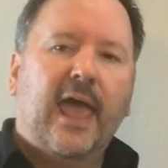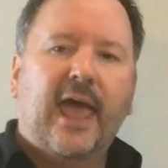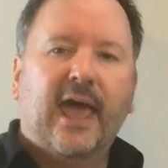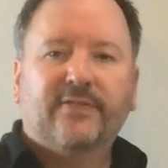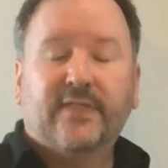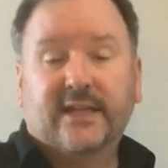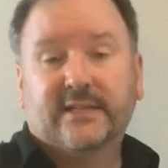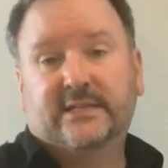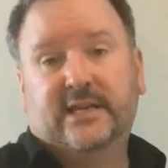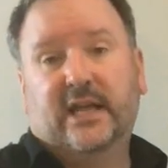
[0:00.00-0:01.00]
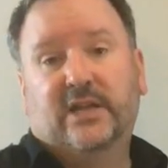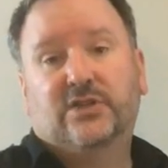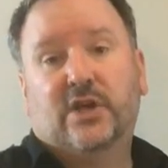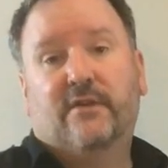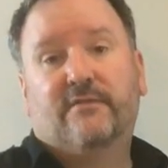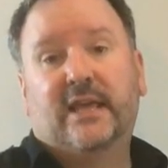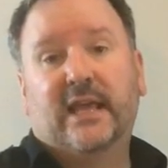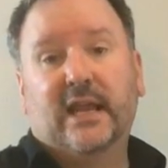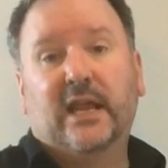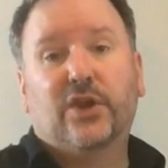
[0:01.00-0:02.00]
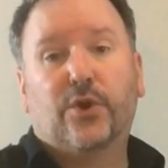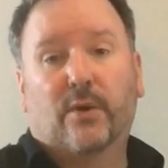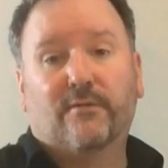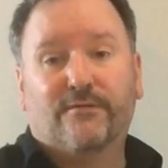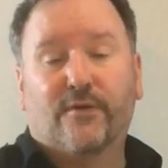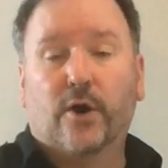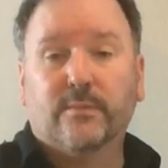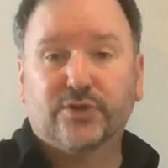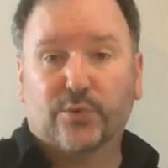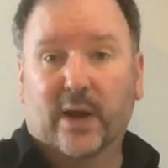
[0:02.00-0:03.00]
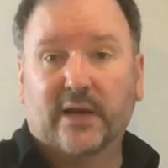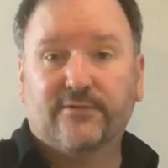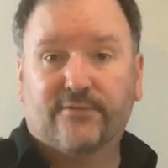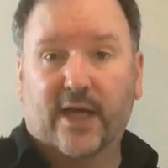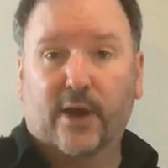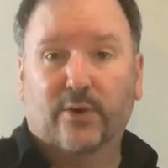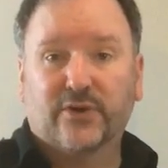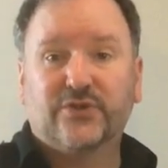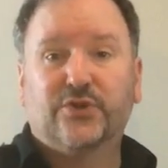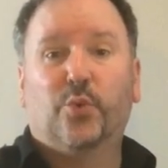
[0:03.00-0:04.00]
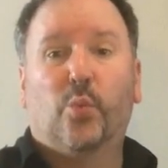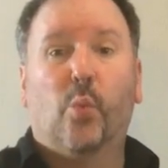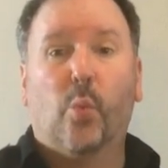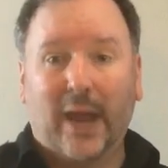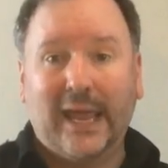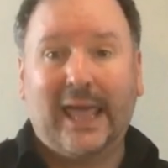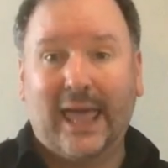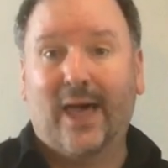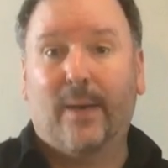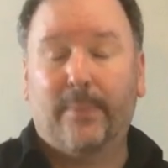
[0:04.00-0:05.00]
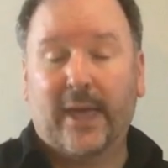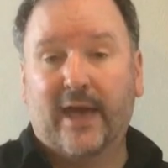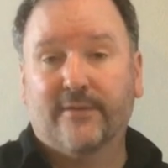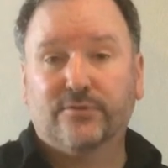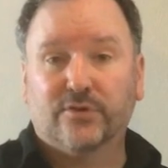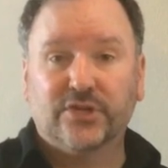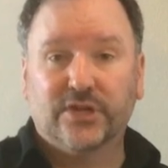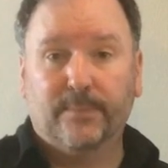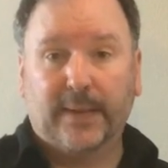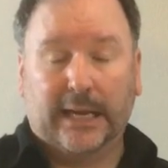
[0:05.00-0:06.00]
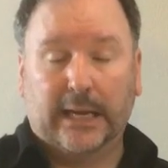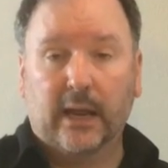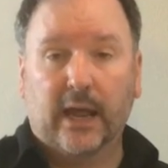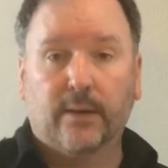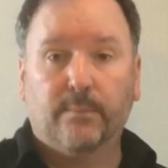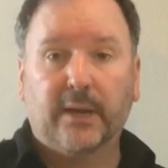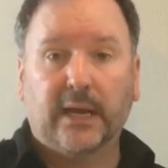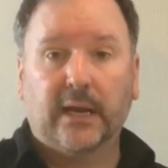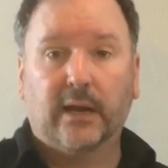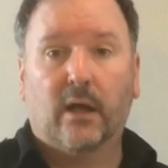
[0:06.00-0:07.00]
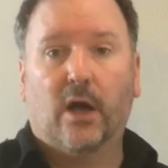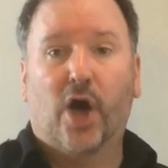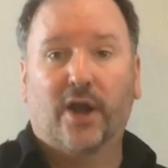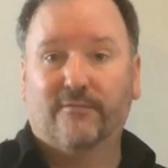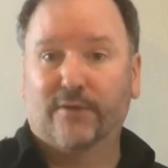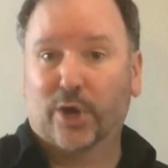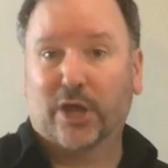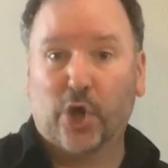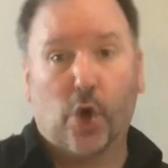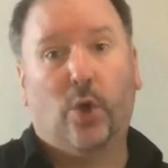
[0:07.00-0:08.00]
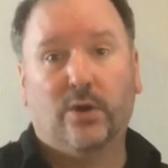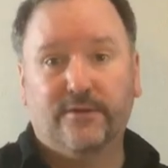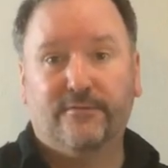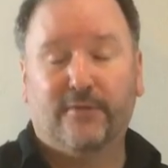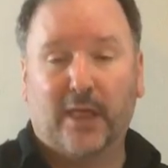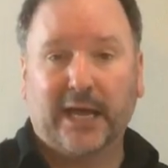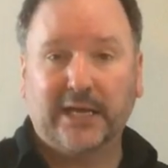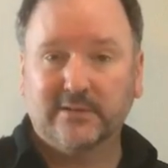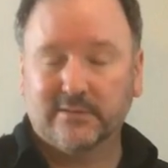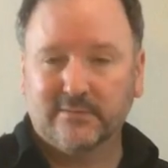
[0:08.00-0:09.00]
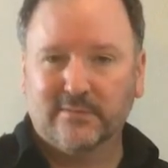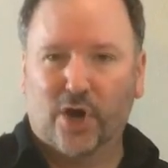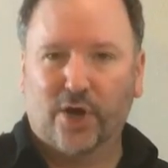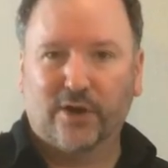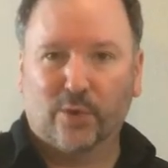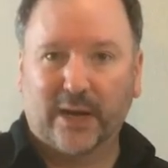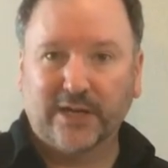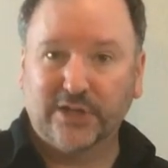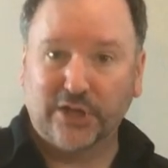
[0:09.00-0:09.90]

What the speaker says: at that stage of getting your farm direct flowers to wake up after shipping and being on a very cold flight on their way to